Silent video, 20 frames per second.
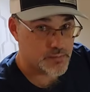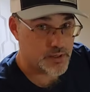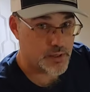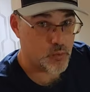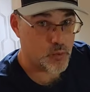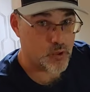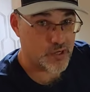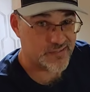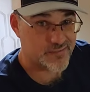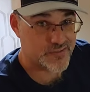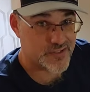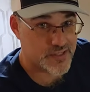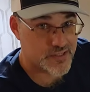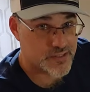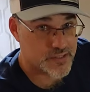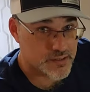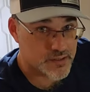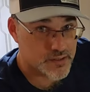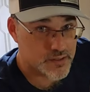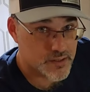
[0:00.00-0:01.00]
my
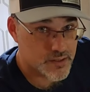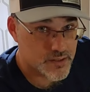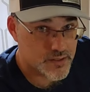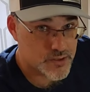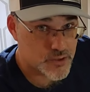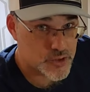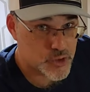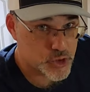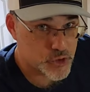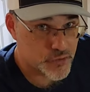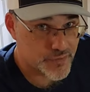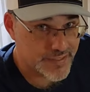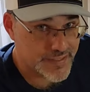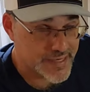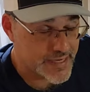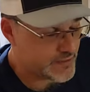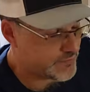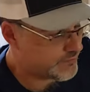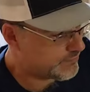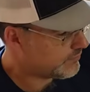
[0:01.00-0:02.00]
wife's serving
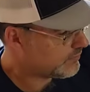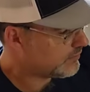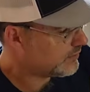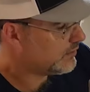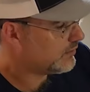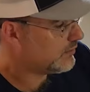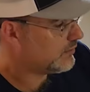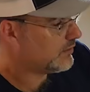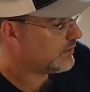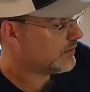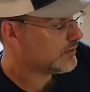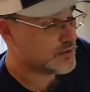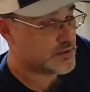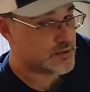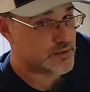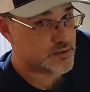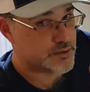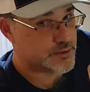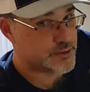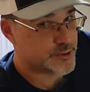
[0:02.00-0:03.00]
knife.
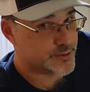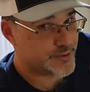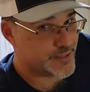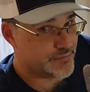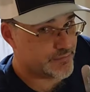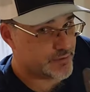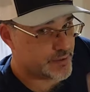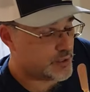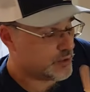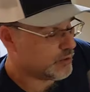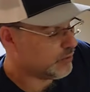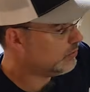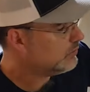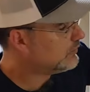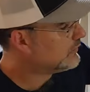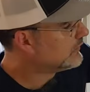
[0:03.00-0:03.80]
She'll never know.